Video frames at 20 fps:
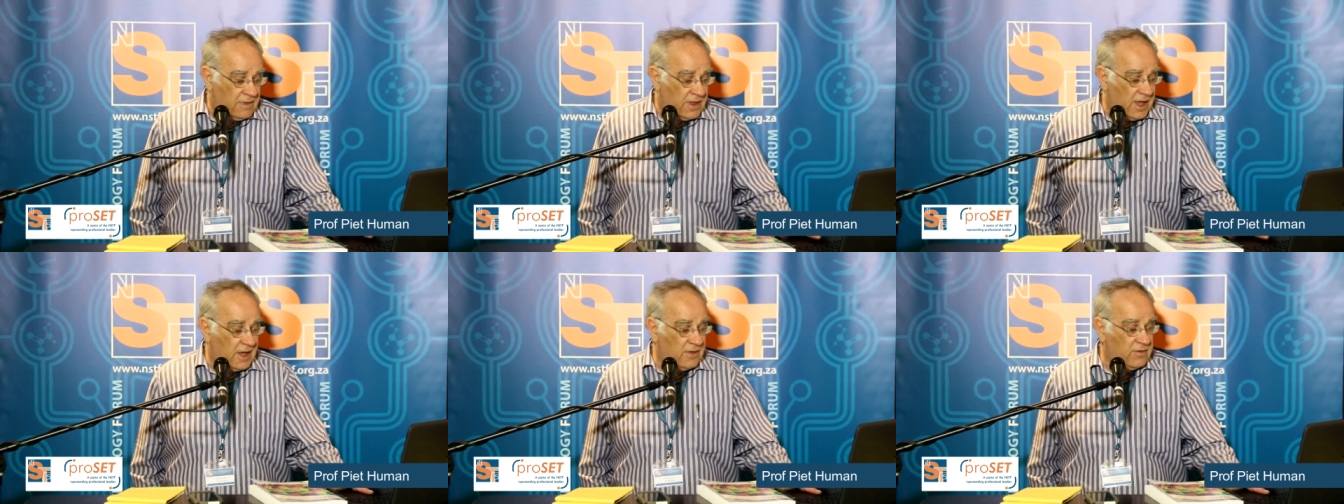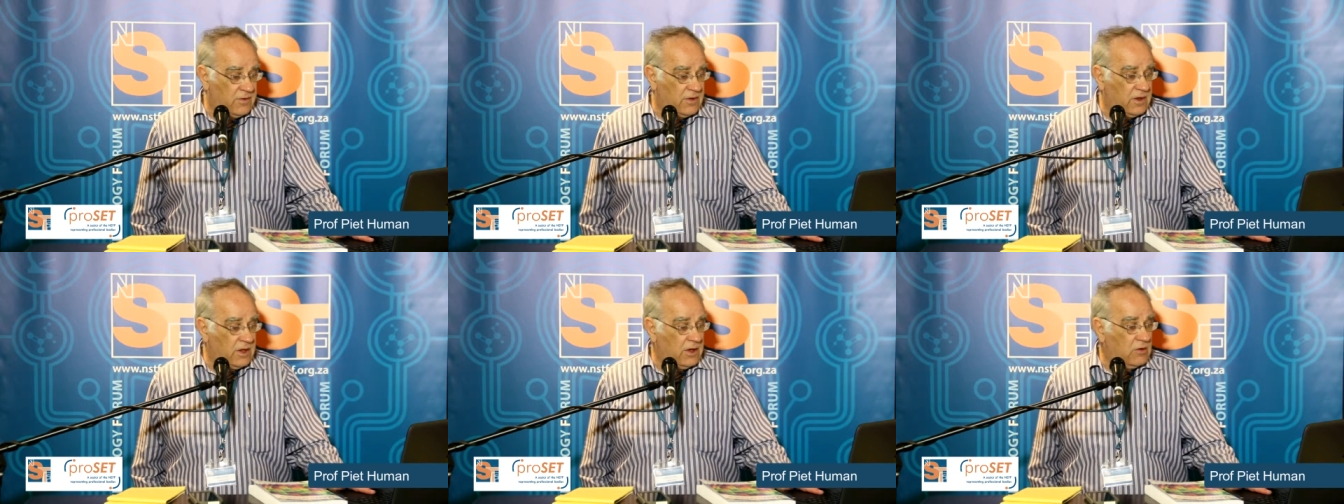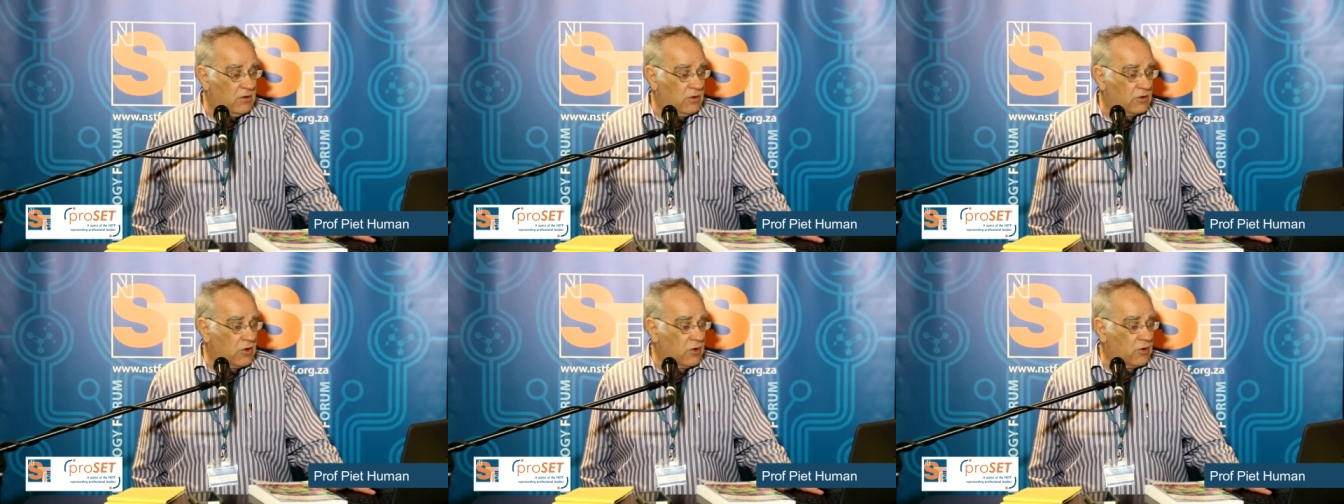and the
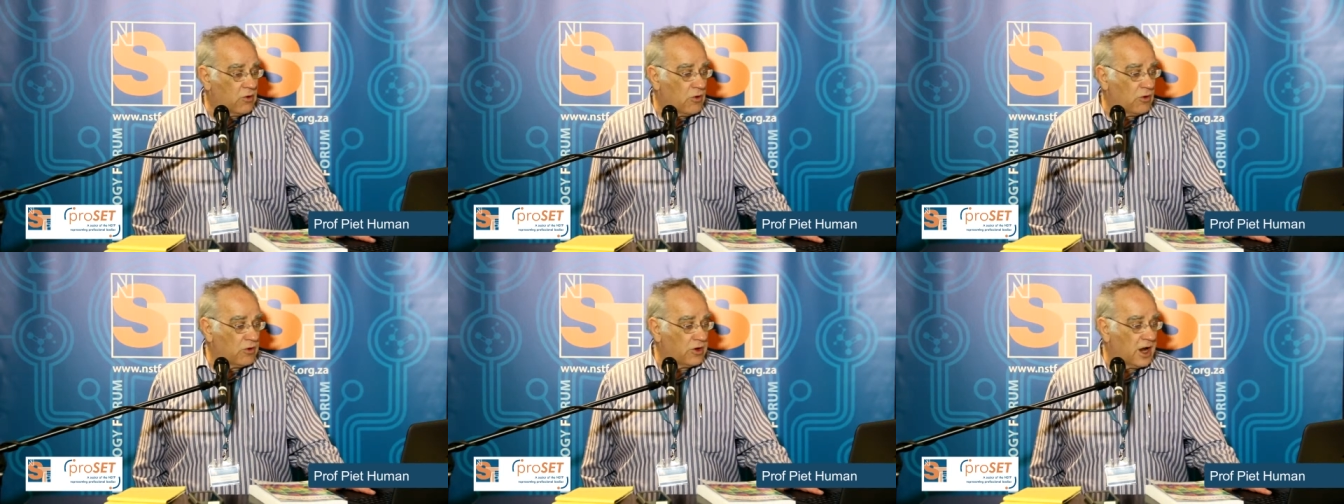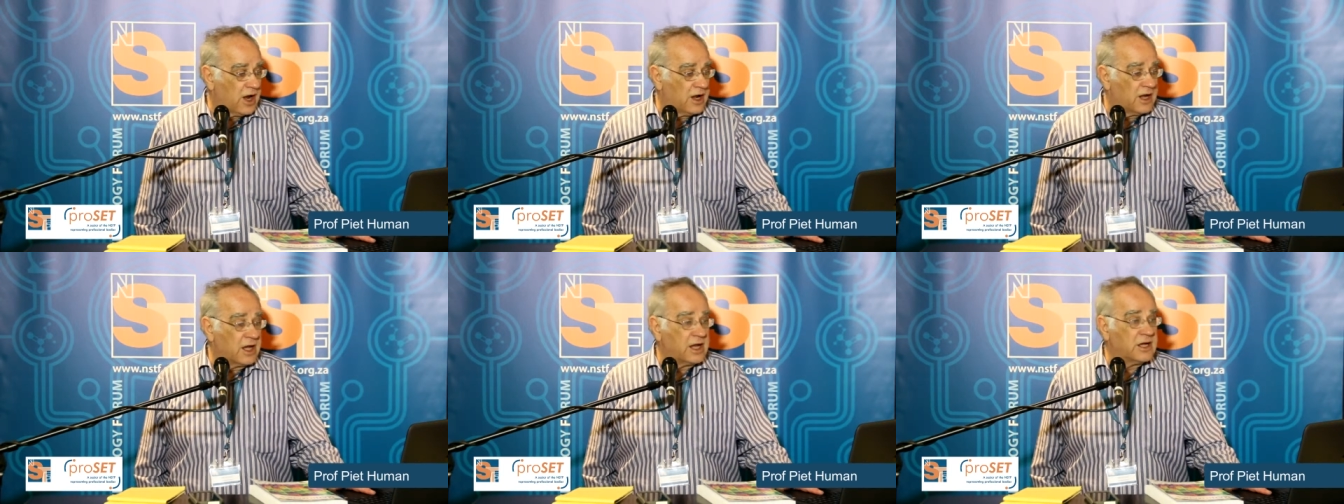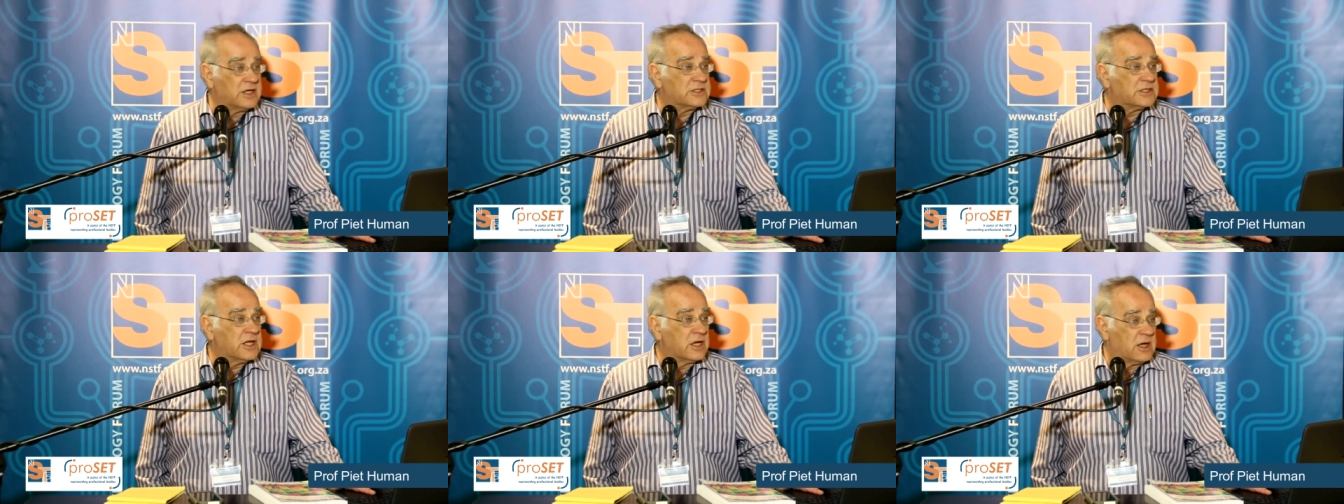Okokona
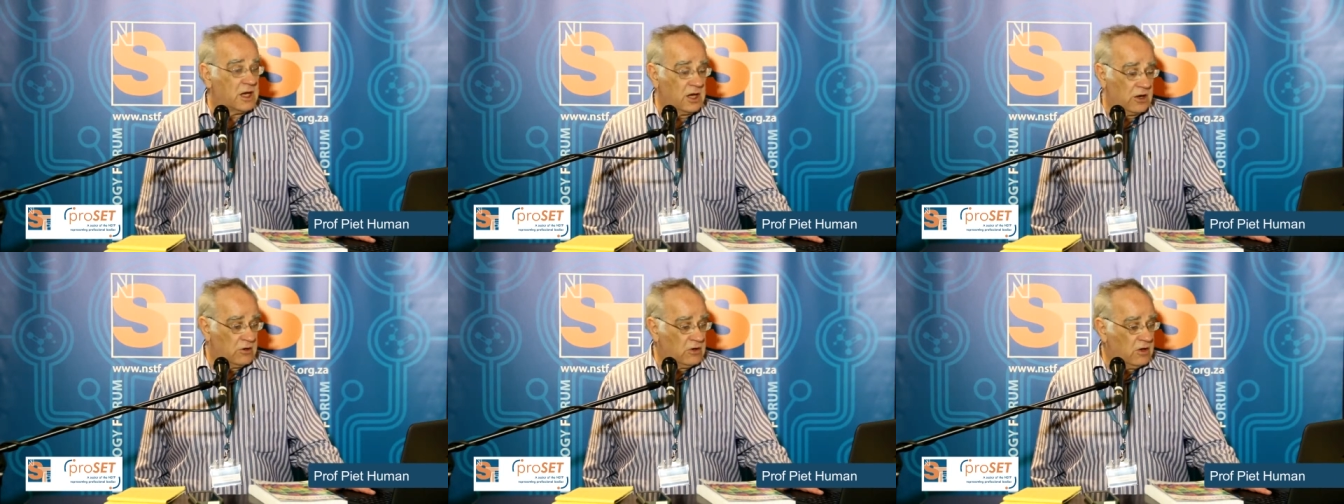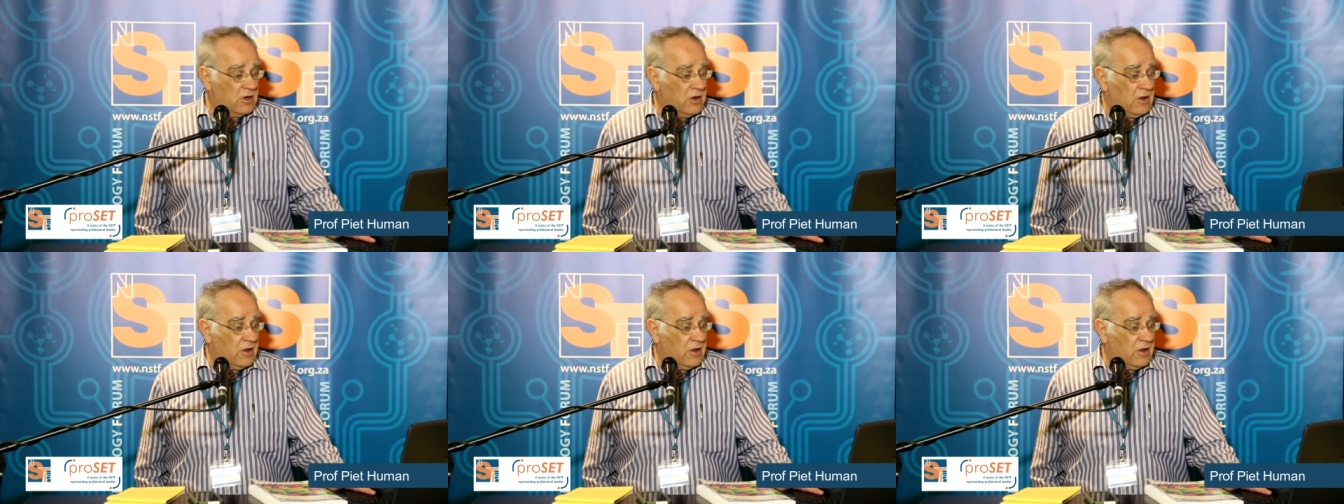Institute.